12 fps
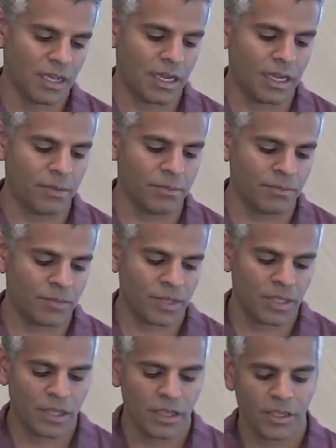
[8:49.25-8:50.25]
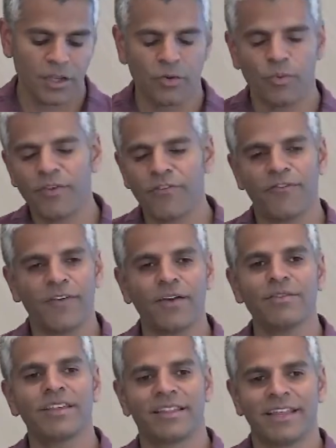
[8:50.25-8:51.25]
Um, you know, we
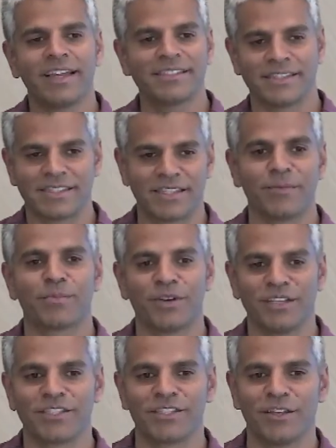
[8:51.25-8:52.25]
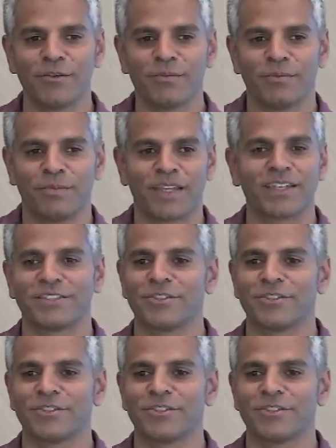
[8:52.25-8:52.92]
found that that's a slippery slope because yeah.